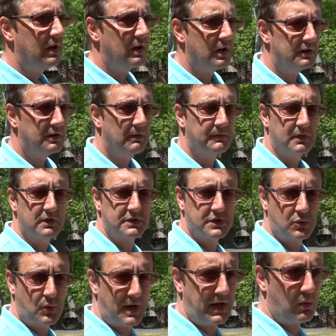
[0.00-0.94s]
and of those
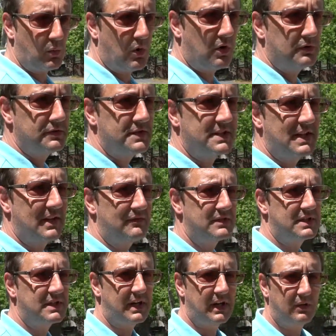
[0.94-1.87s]
21,
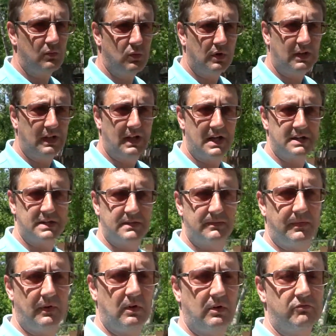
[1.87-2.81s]
17 were classed
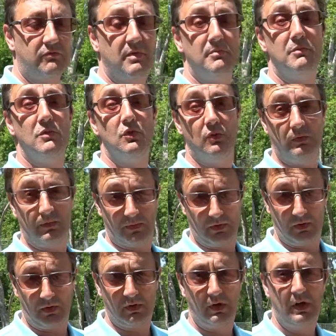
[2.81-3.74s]
for
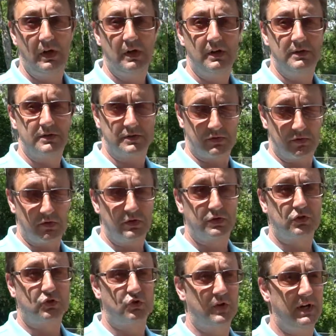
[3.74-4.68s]
removal. So
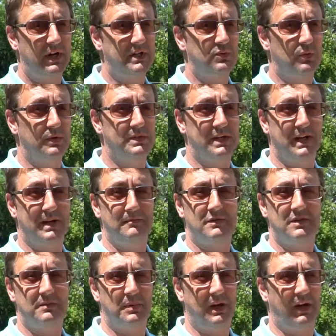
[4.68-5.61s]
those trees were
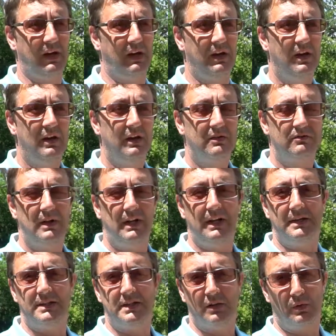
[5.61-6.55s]
deemed to be
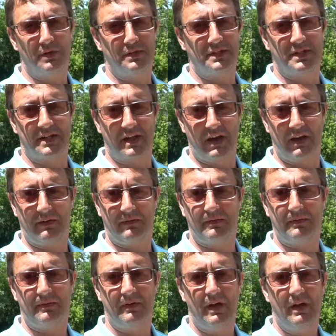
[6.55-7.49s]
really too
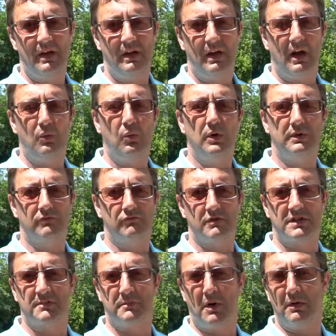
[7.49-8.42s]
unsafe. I wouldn't
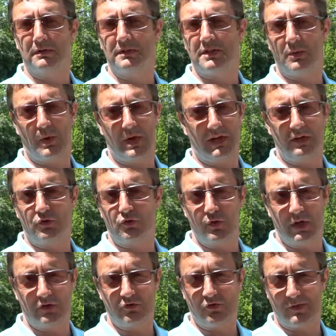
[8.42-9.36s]
respond to any
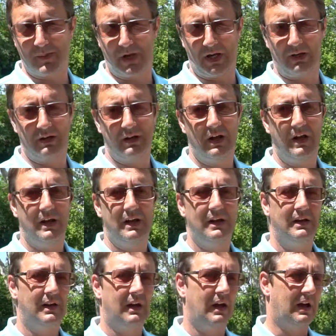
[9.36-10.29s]
tree trimming.
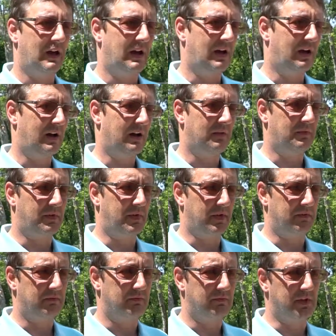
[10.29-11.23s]

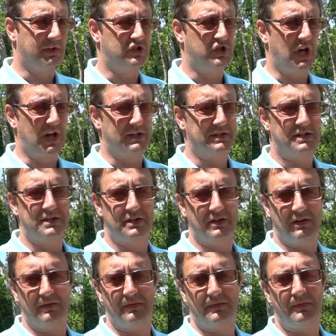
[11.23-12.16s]
The chance
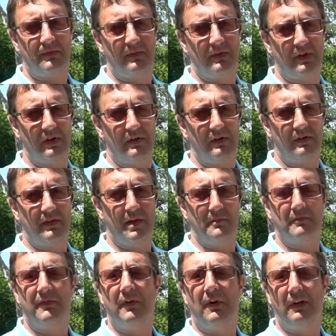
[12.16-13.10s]
of
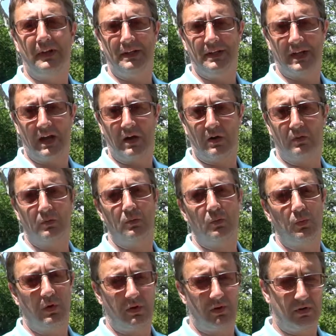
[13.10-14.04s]
them falling down
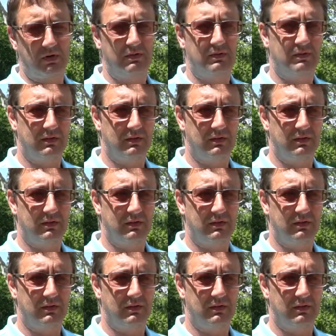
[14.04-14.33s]
were